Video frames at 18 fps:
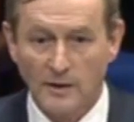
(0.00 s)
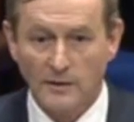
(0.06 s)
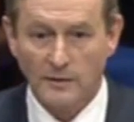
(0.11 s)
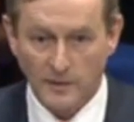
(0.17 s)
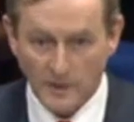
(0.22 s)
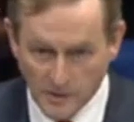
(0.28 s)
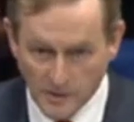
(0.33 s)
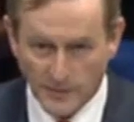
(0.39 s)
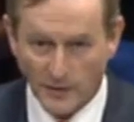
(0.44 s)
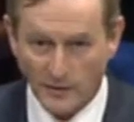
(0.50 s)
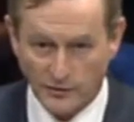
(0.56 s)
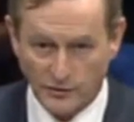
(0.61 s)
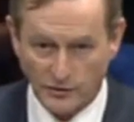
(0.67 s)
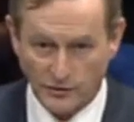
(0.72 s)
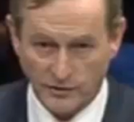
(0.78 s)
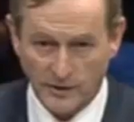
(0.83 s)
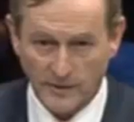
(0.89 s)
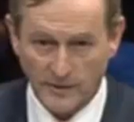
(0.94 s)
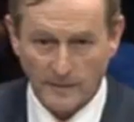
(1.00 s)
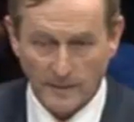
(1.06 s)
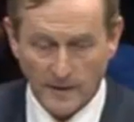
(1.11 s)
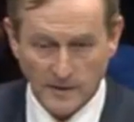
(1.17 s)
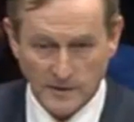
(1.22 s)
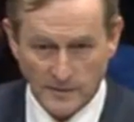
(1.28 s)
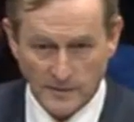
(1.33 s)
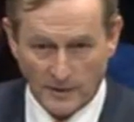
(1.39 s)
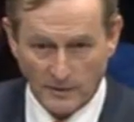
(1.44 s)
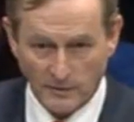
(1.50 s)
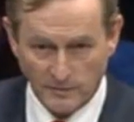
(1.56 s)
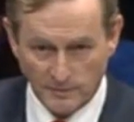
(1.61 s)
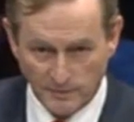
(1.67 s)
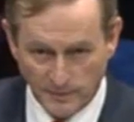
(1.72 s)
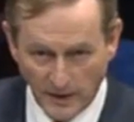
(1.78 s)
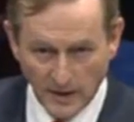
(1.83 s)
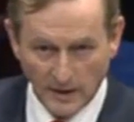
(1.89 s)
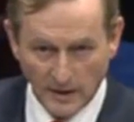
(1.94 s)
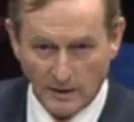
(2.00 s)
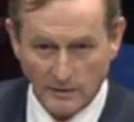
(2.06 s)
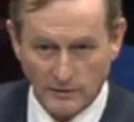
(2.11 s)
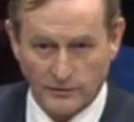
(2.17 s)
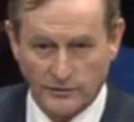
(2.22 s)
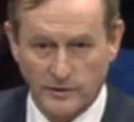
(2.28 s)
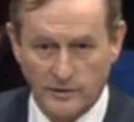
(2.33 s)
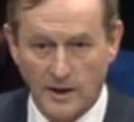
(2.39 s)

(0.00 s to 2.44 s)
This budget is about bailout